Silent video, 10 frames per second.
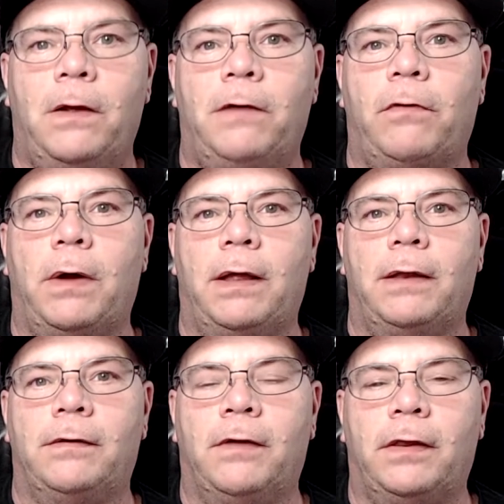Hello
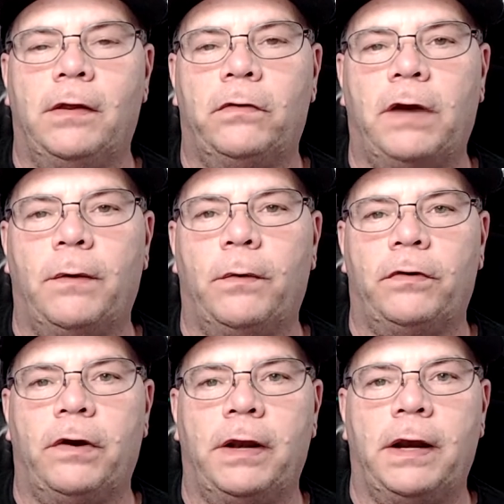everyone, the old Star
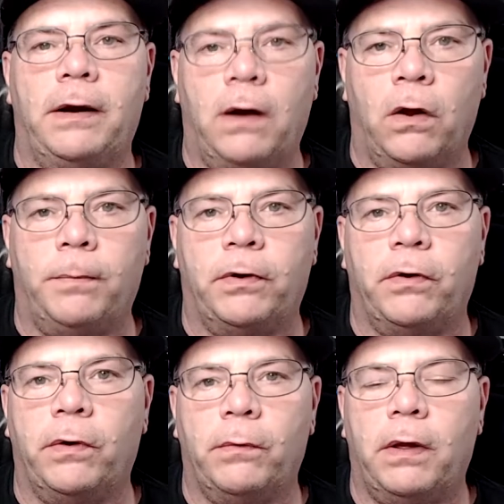Wars nerd here. I hope you're
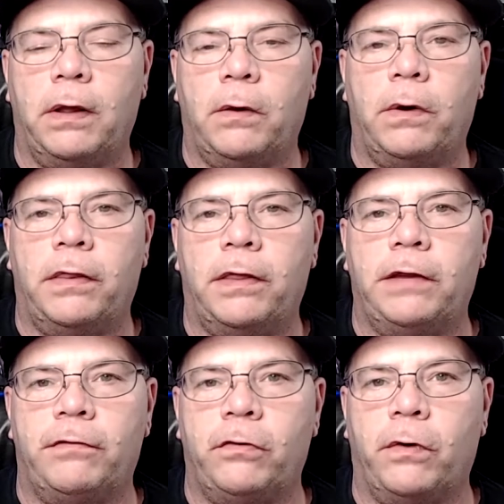doing well, and I want to thank
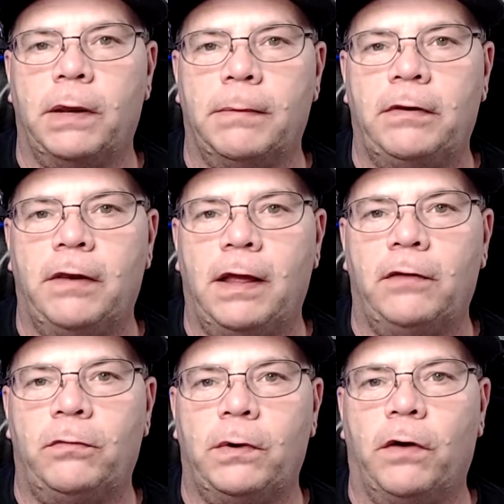you for joining me today
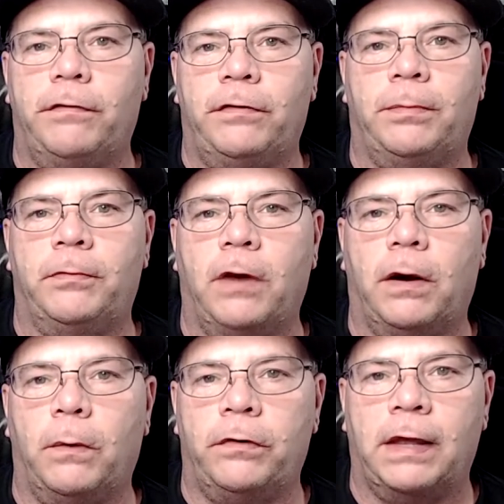as we go over some
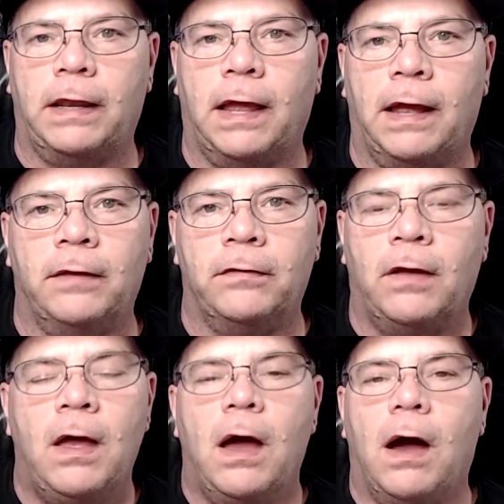Star Wars headlines.
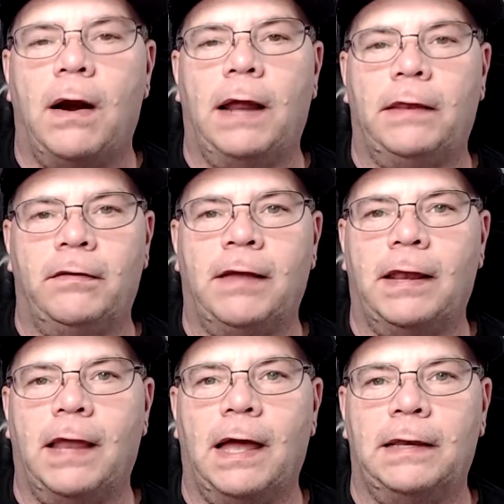Alright, this
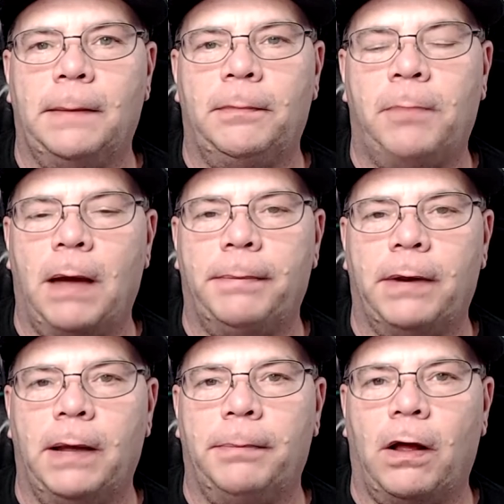headline keeps
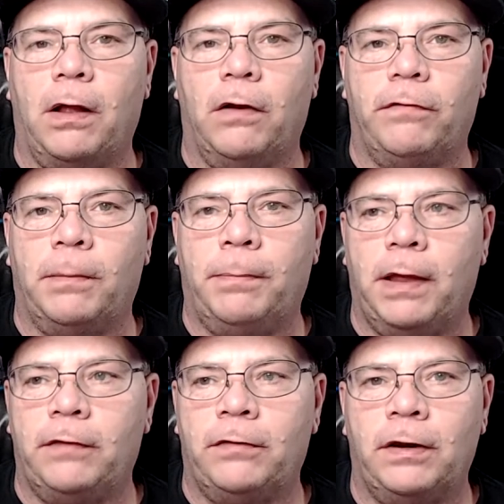popping up all over the
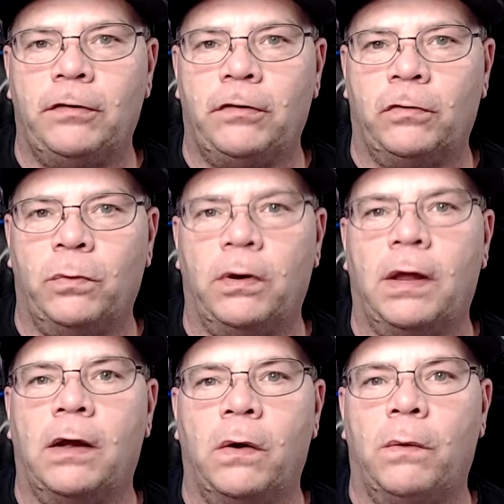place, and it just will
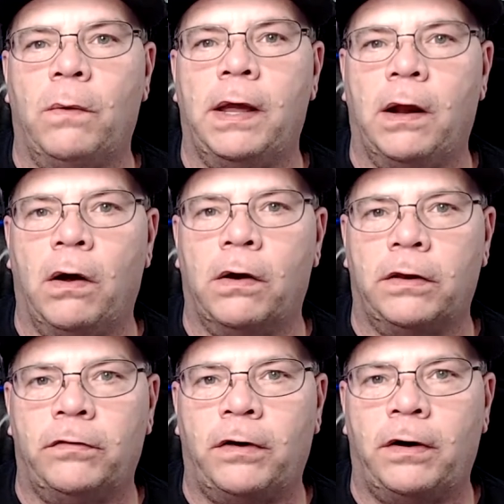not go away. It all
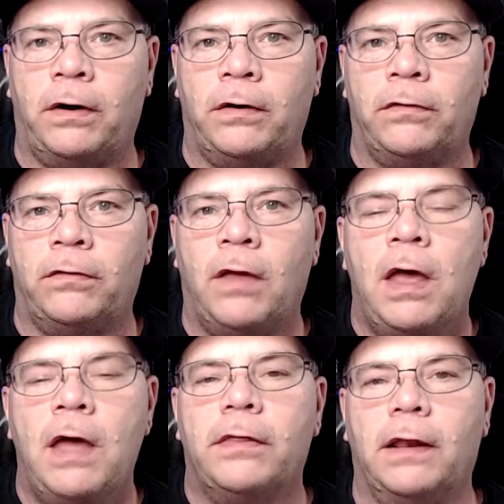concerns
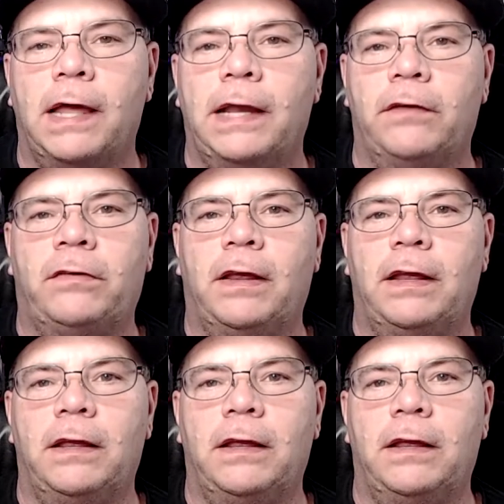the latest